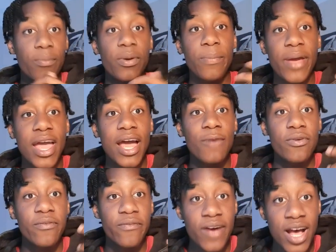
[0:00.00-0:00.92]
prepare and
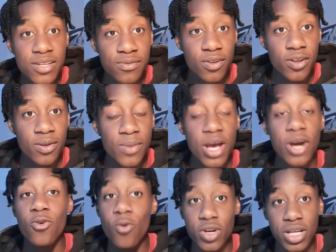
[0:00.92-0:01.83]
revise for them
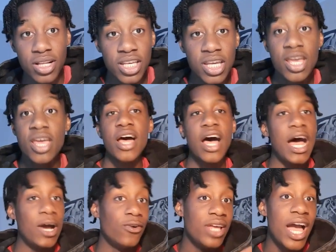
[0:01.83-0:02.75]
accordingly.
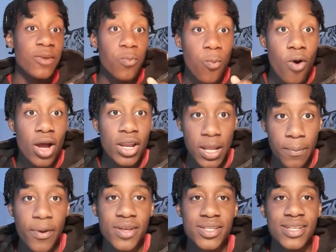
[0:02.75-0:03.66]
I only had one
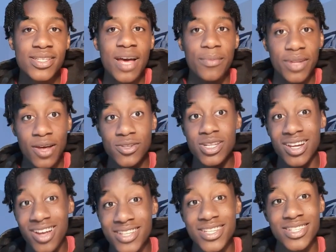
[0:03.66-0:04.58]
in-person exam, and that was the
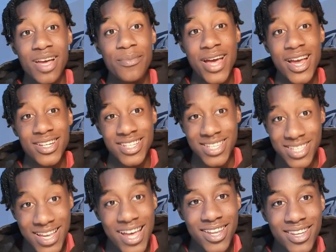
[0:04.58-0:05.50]
last exam I actually
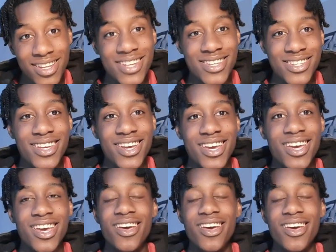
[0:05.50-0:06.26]
sat this year.